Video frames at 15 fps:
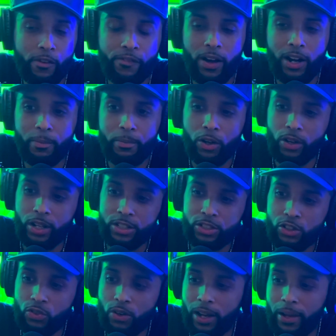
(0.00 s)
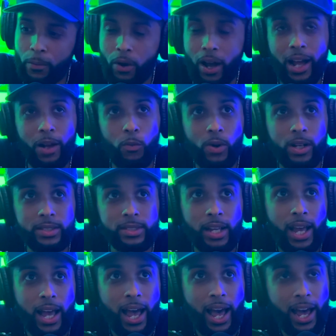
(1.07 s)
Follow me on Instagram at
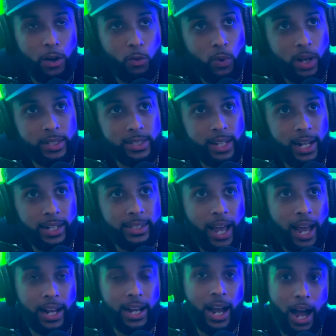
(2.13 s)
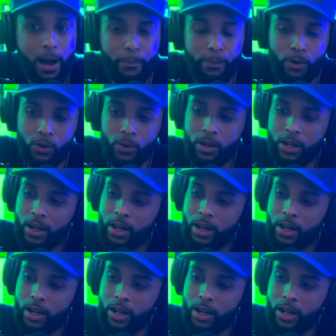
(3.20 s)
westside.capo.